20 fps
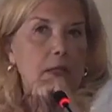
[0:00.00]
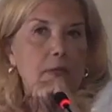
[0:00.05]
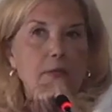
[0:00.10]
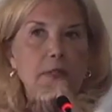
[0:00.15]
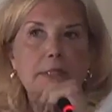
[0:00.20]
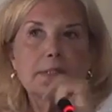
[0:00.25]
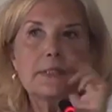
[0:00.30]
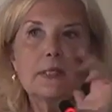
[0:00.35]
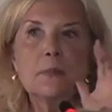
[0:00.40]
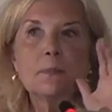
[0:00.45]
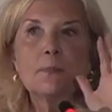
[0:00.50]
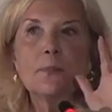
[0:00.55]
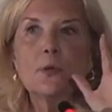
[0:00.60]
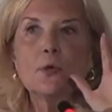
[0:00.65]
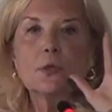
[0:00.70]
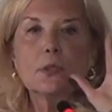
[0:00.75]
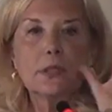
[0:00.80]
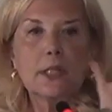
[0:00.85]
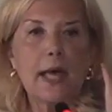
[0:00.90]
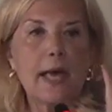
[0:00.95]
The simple
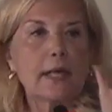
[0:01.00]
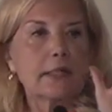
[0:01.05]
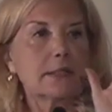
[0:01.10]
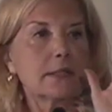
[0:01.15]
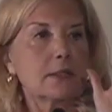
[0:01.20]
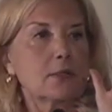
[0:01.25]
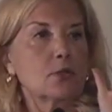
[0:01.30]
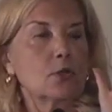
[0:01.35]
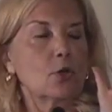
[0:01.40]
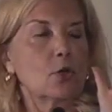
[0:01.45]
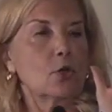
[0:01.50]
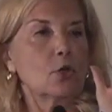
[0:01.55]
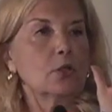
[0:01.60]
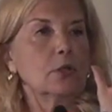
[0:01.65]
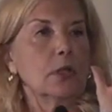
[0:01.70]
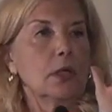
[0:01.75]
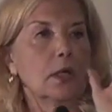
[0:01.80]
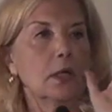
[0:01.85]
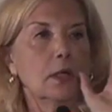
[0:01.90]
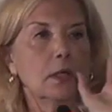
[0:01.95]

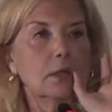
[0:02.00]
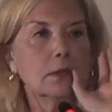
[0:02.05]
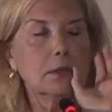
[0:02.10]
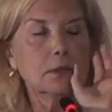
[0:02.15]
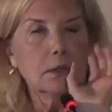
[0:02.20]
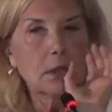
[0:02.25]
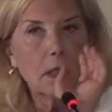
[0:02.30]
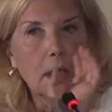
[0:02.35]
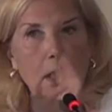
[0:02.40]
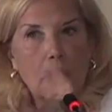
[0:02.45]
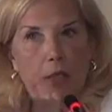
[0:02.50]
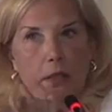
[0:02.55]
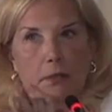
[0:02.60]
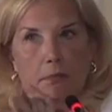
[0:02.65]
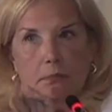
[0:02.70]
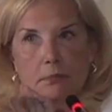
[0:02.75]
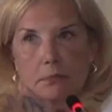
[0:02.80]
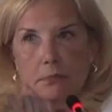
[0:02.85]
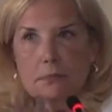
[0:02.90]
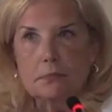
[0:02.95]
classical
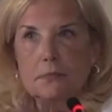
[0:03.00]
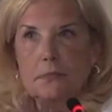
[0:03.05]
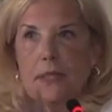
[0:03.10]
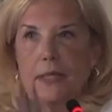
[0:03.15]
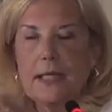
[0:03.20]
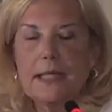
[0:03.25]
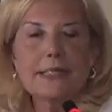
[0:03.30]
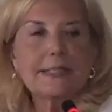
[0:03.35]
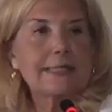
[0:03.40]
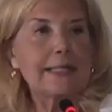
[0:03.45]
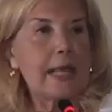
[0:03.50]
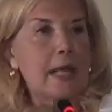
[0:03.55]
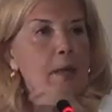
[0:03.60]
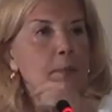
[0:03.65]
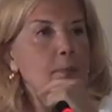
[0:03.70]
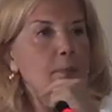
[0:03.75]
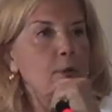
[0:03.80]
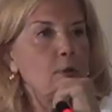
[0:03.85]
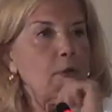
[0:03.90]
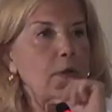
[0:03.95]
um,
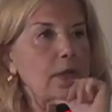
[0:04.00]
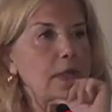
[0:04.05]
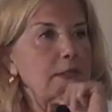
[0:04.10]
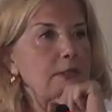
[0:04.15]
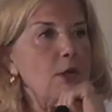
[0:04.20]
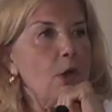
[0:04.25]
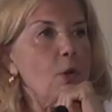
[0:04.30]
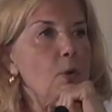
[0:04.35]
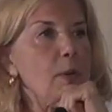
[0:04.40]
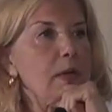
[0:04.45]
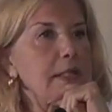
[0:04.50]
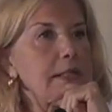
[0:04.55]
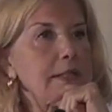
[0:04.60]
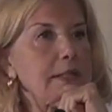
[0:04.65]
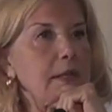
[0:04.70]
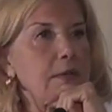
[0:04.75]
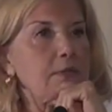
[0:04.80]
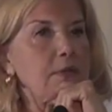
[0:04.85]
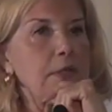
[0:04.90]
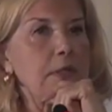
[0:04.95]
example that's always
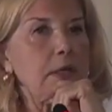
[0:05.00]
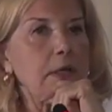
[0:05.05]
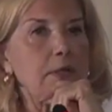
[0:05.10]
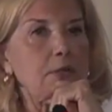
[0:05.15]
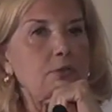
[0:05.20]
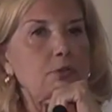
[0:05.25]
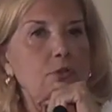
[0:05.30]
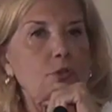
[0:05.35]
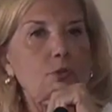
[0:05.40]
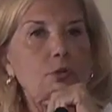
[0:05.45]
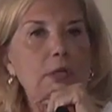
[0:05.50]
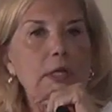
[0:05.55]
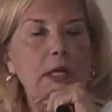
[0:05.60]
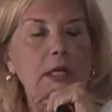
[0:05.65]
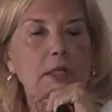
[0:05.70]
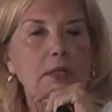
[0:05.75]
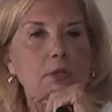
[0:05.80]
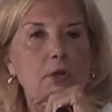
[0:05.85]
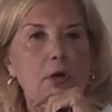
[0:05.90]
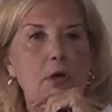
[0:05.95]
given under
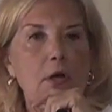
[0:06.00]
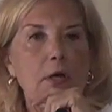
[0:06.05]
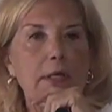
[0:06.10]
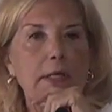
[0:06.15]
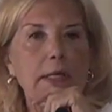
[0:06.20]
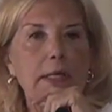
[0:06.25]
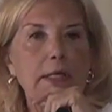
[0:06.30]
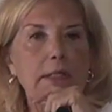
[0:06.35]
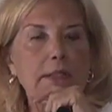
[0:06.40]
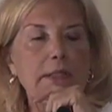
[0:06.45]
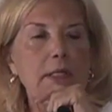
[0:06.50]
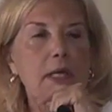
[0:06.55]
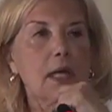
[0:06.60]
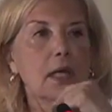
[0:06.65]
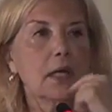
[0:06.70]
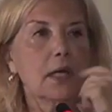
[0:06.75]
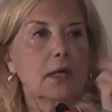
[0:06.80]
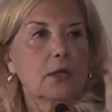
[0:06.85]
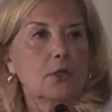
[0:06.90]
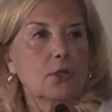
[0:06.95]
UK law is
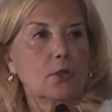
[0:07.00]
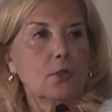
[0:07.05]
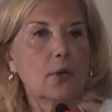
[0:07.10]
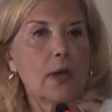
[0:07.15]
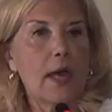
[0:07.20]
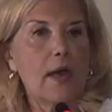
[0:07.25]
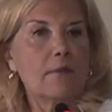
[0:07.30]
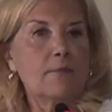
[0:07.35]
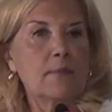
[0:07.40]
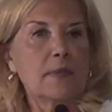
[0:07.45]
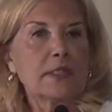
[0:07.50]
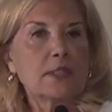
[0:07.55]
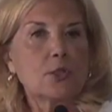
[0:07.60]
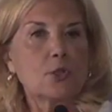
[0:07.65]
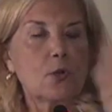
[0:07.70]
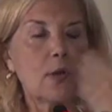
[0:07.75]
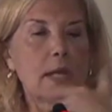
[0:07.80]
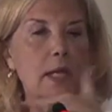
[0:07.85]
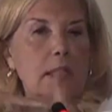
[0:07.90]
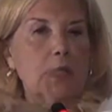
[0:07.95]
you have
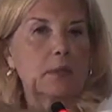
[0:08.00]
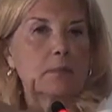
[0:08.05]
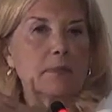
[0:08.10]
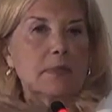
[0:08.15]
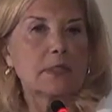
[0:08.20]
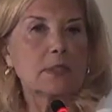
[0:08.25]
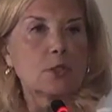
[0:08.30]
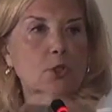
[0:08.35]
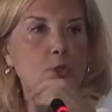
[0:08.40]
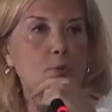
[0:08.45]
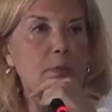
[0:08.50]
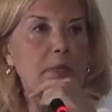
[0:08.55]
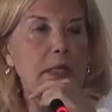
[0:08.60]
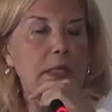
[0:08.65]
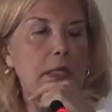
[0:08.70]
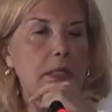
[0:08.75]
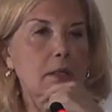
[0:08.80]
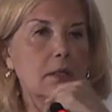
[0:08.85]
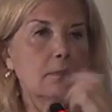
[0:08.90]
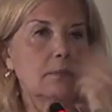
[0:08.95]
Mr. A and Mr.
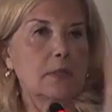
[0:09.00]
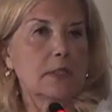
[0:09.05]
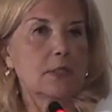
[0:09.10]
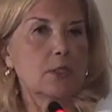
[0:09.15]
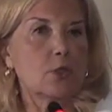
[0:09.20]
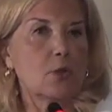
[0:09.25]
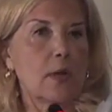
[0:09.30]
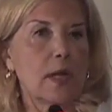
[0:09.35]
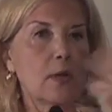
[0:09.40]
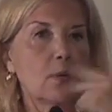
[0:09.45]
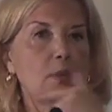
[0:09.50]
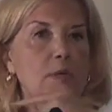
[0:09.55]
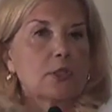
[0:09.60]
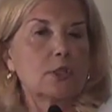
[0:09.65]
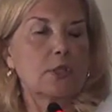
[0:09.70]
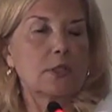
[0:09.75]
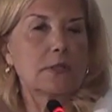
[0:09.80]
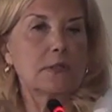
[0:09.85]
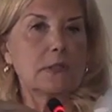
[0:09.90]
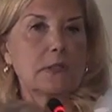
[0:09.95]
B. Mr. A
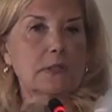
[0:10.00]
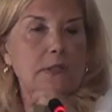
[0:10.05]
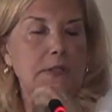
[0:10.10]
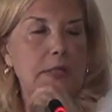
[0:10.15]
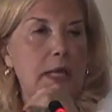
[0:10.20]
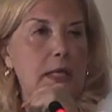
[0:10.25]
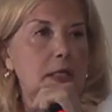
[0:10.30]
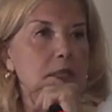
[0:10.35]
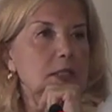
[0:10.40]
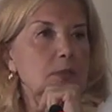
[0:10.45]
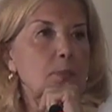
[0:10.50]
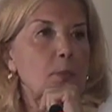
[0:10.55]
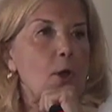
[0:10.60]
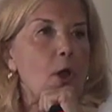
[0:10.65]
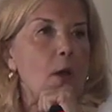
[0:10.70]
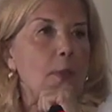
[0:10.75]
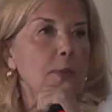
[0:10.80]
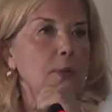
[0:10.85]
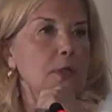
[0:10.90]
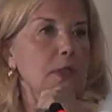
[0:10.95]
wishes to sell his
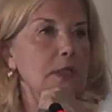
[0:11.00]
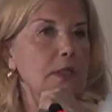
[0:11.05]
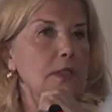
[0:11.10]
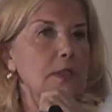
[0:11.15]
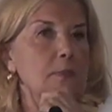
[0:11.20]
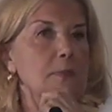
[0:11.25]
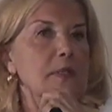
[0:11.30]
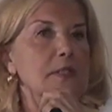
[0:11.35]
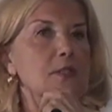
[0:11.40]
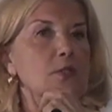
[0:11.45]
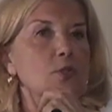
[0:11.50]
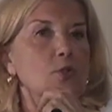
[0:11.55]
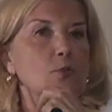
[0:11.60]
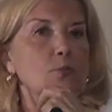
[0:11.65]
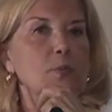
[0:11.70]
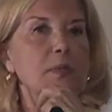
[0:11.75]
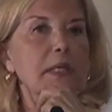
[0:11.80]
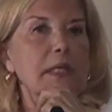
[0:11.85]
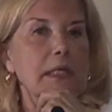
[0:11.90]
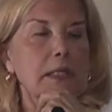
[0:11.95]
property to Mr.
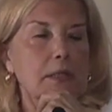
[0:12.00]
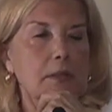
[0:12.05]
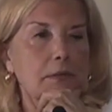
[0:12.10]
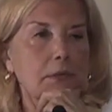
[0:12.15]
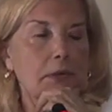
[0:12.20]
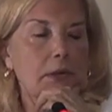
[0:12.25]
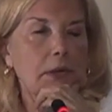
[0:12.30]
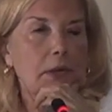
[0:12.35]
B.